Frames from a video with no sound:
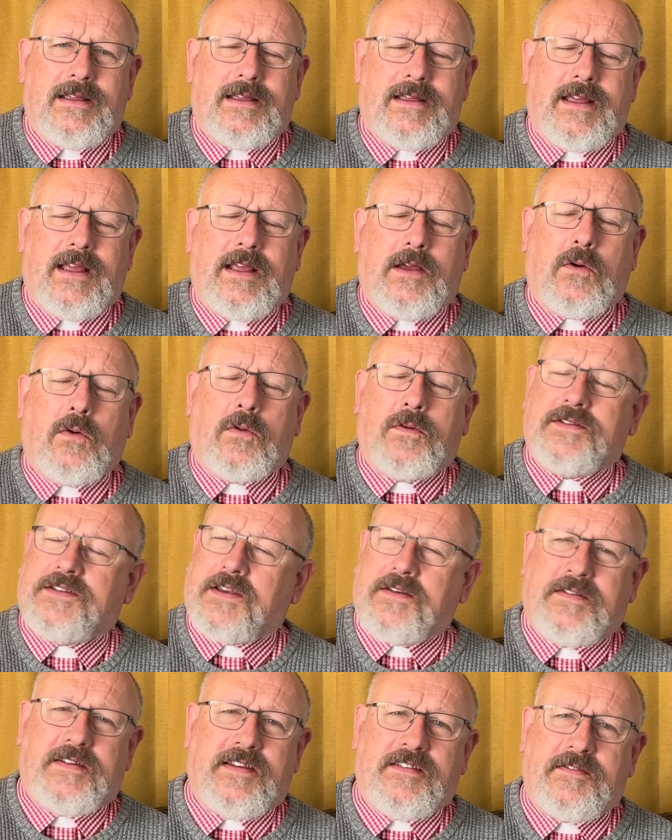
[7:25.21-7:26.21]
it
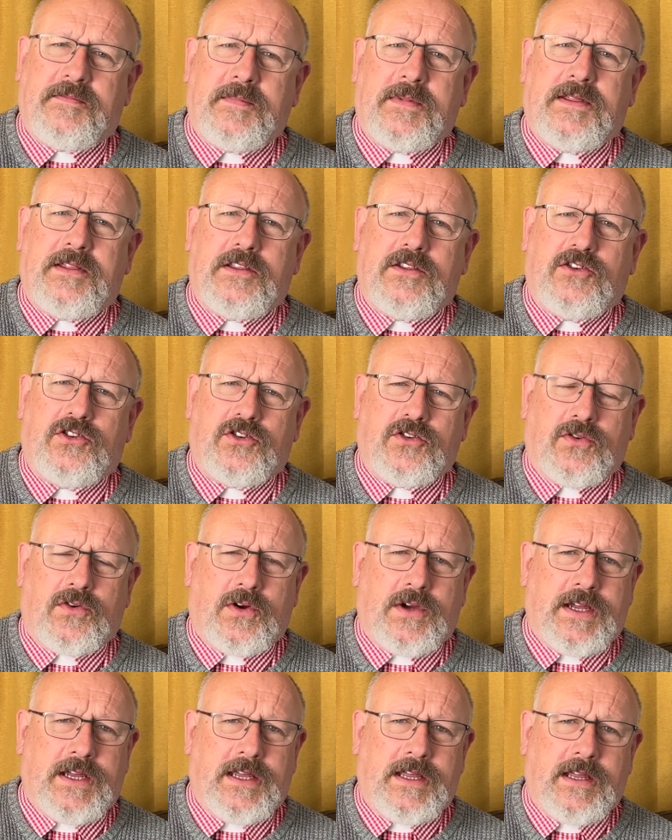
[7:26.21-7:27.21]
also gives me the
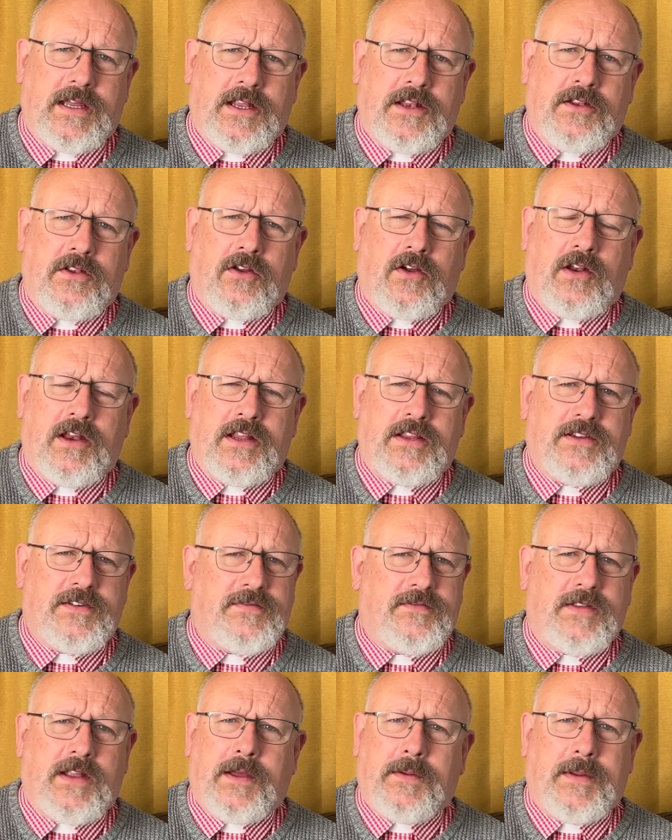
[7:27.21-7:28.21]
joy and knowledge
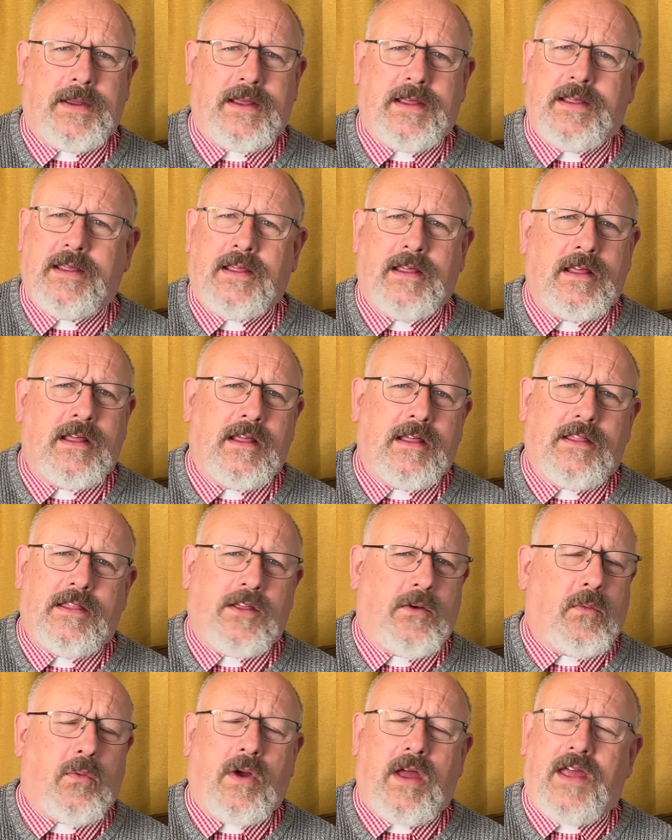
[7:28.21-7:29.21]
of knowing
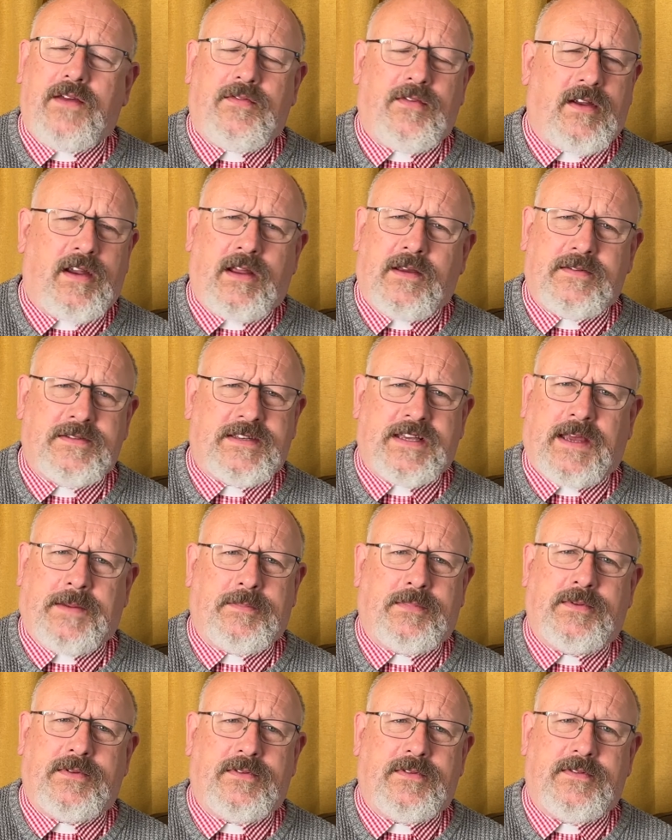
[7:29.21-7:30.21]
that whatever else
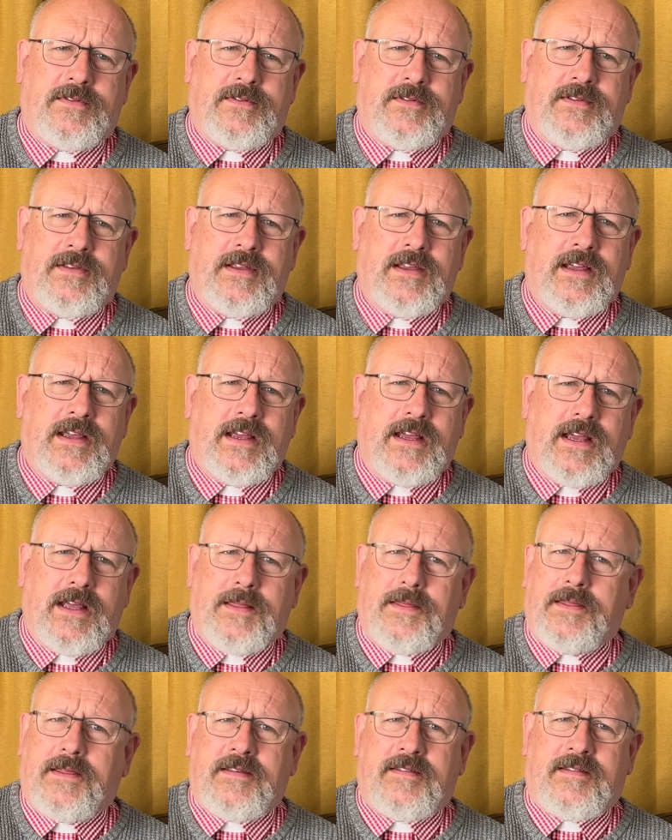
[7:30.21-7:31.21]
happens
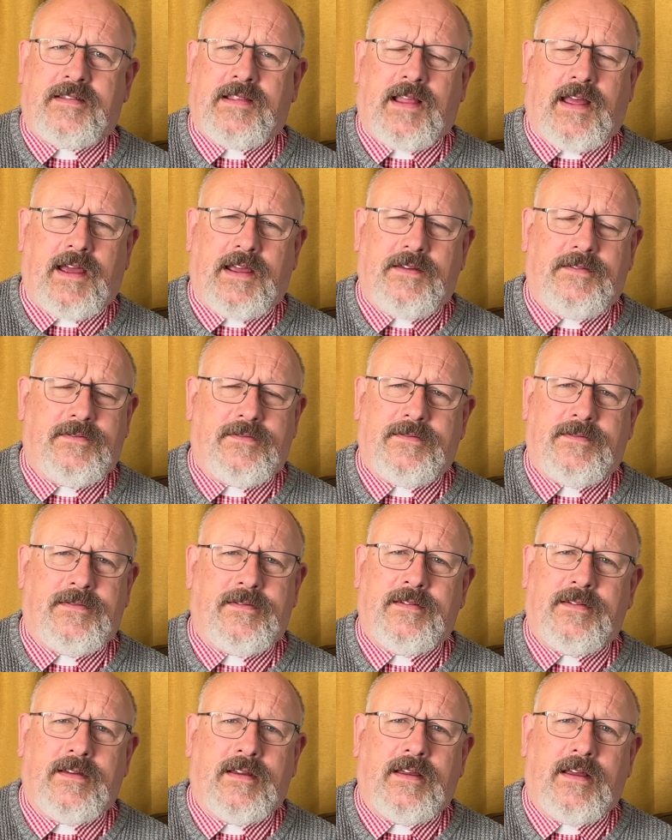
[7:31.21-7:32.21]
in this life,
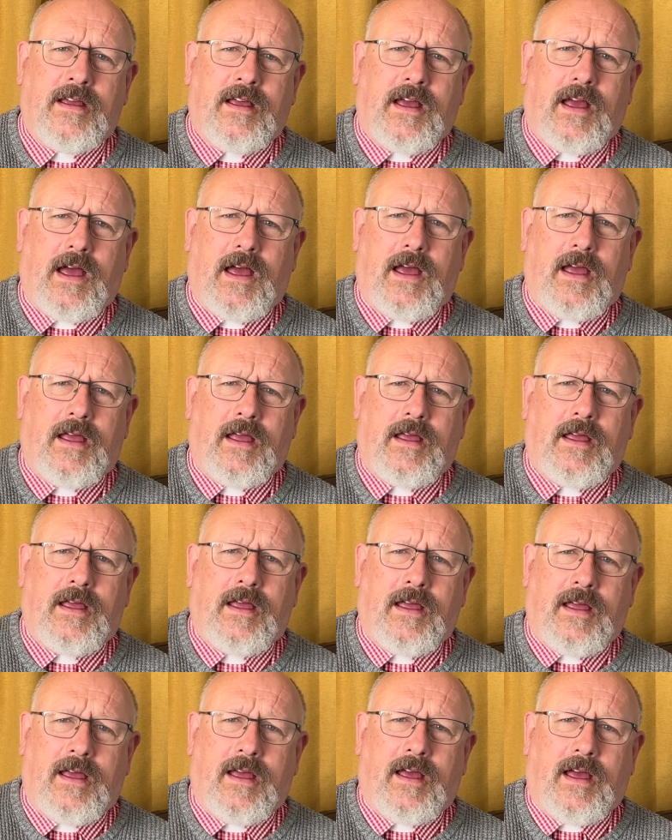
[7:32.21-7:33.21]

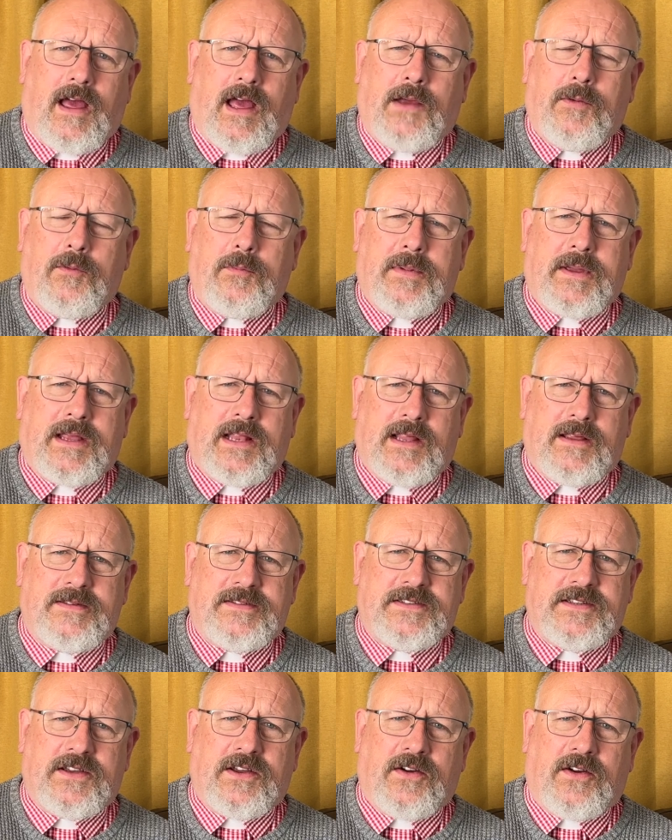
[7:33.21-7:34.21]
I will be close
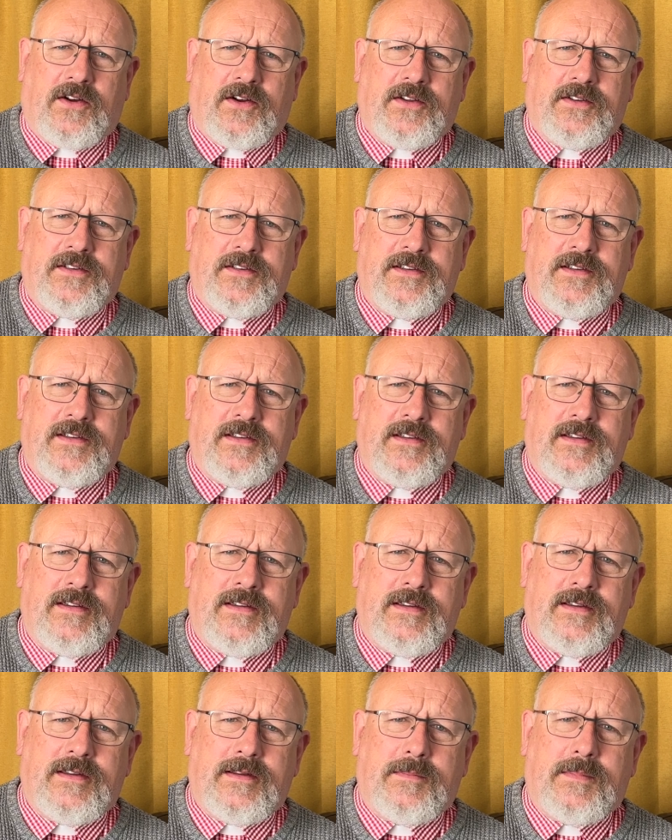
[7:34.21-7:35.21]
to God
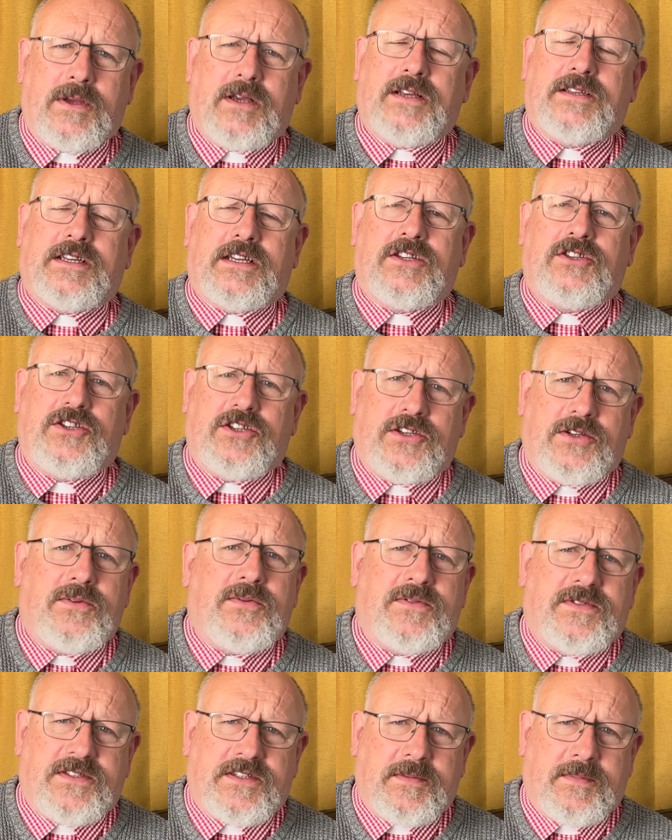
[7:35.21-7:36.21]
because I
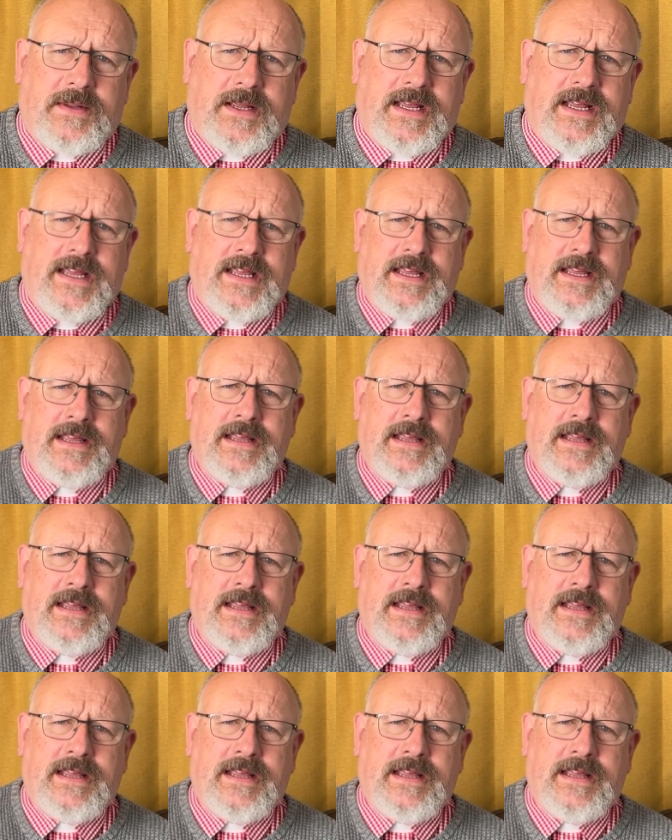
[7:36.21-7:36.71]
choose to be.